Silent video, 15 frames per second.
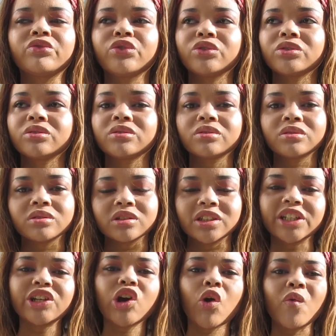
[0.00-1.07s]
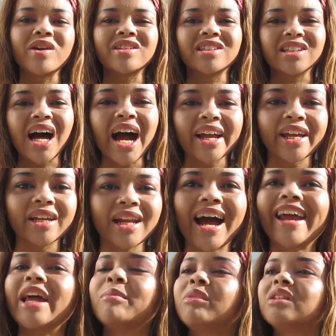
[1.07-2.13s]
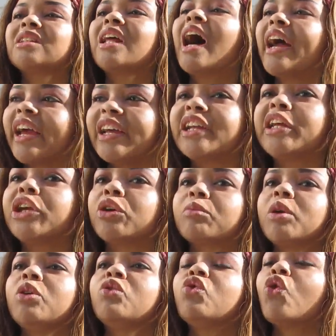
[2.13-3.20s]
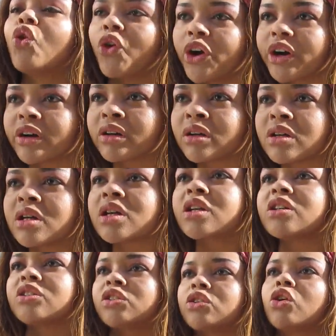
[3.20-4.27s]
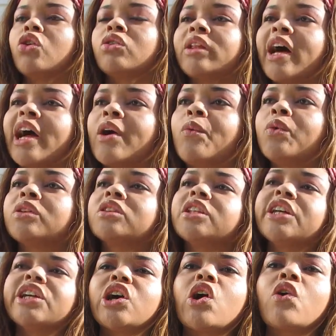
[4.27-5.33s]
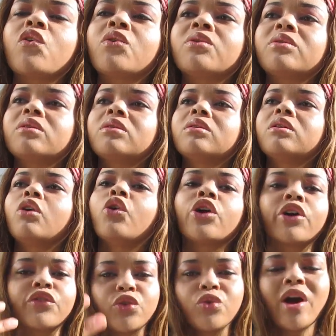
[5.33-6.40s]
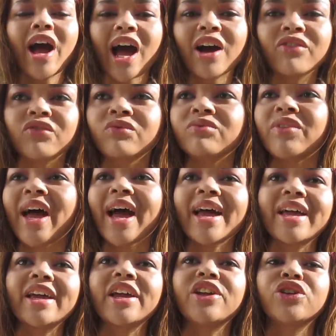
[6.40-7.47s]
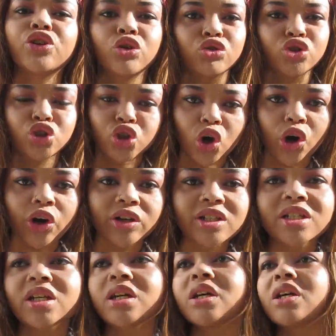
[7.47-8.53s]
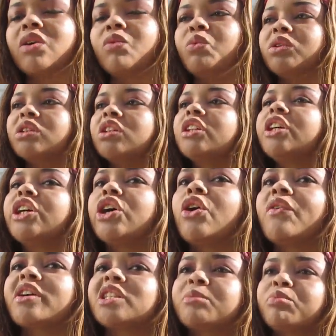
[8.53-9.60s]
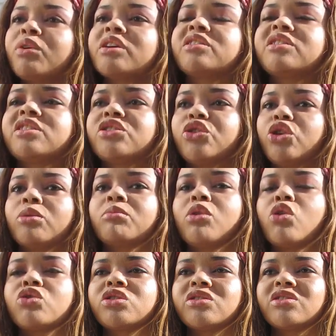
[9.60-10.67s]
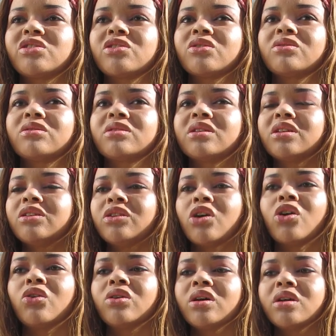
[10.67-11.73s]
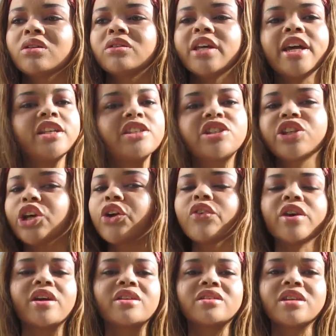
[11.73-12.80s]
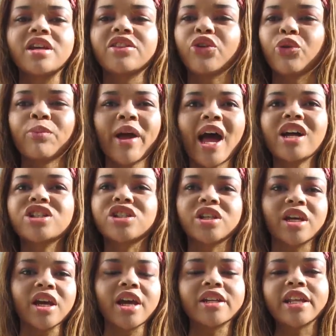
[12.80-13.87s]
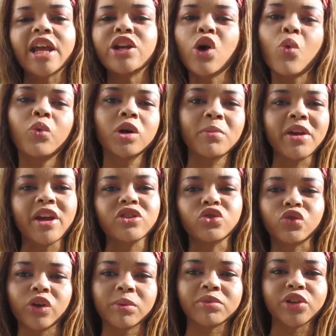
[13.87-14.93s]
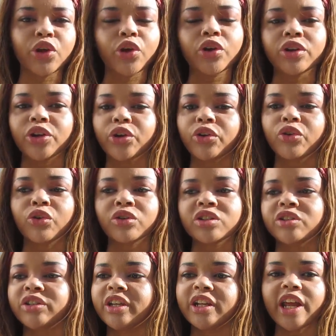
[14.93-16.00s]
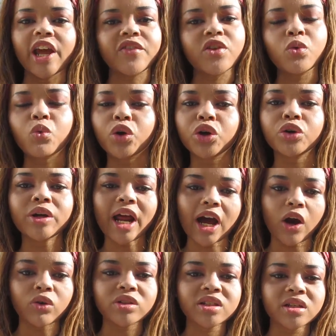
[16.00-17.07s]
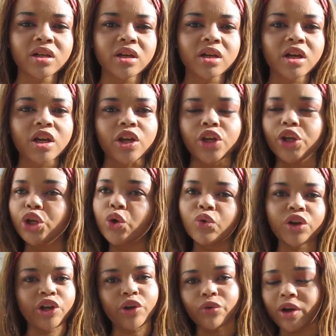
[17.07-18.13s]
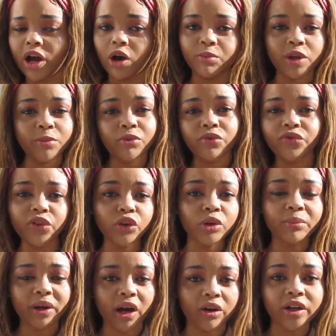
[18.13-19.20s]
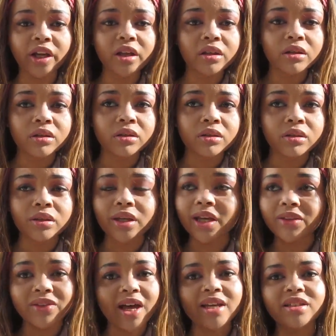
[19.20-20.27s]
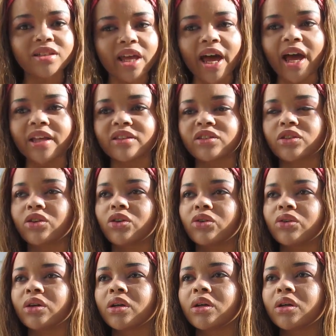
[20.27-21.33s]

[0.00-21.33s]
for leo is lion i am a lion hear me roar so like when leo or if you have that in your chart when leo expresses their emotions so you know they serious and they're passionate and they don't want to be interrupted you're, you're going to get every word out you don't care how people feel about it and that's that so